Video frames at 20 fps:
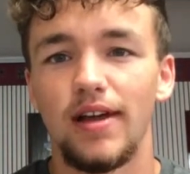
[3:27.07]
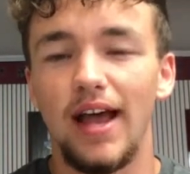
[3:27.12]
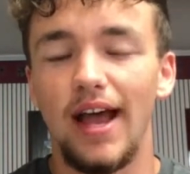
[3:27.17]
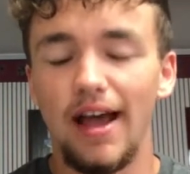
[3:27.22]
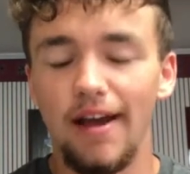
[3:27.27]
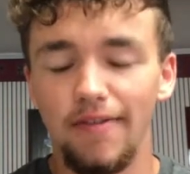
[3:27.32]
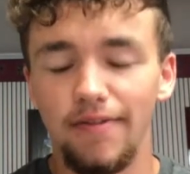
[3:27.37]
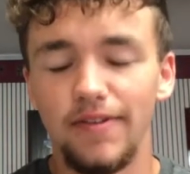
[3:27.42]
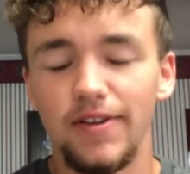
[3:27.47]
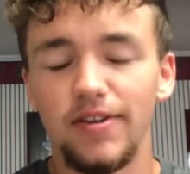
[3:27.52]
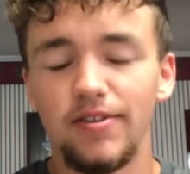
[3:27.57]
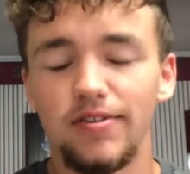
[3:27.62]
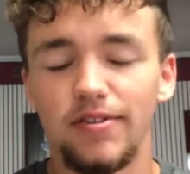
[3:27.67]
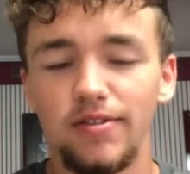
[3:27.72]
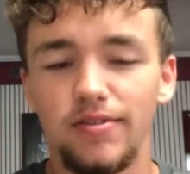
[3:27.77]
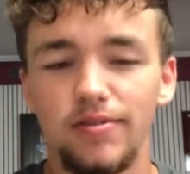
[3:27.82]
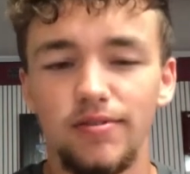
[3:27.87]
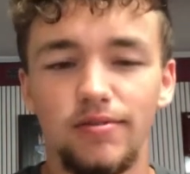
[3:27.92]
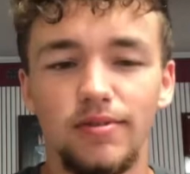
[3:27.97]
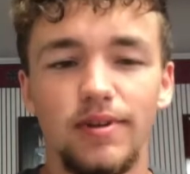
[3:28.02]
after you
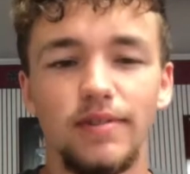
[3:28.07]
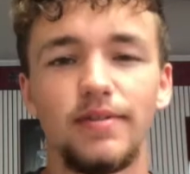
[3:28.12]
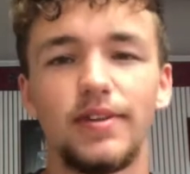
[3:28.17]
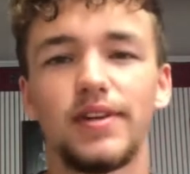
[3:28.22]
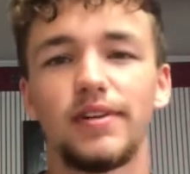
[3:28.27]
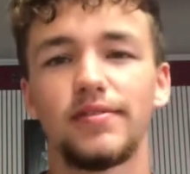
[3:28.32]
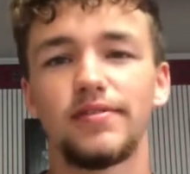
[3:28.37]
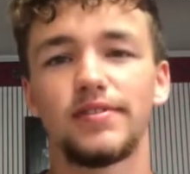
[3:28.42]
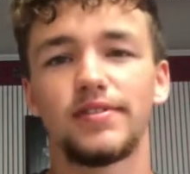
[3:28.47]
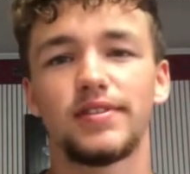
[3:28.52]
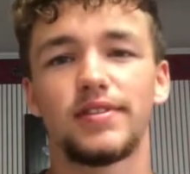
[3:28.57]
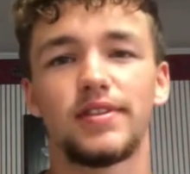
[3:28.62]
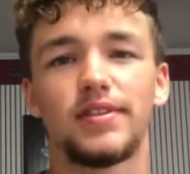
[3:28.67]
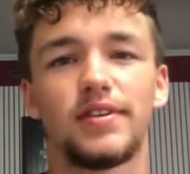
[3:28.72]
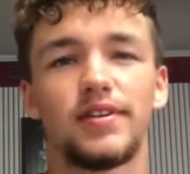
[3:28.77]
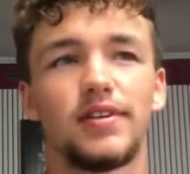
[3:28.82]
do derivatives,